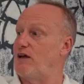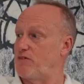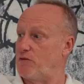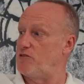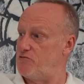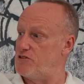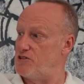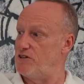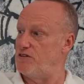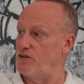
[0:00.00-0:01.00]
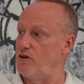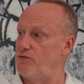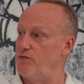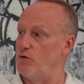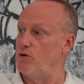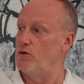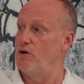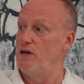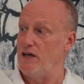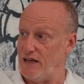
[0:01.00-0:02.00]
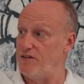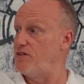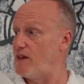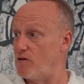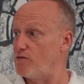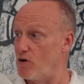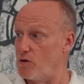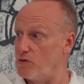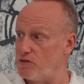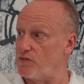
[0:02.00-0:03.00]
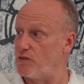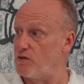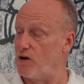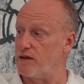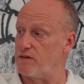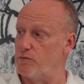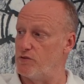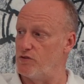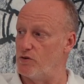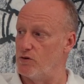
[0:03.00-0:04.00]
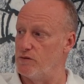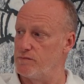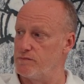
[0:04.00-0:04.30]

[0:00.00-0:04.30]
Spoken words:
CloudStack was originally designed for, into their environments if they've not had them before.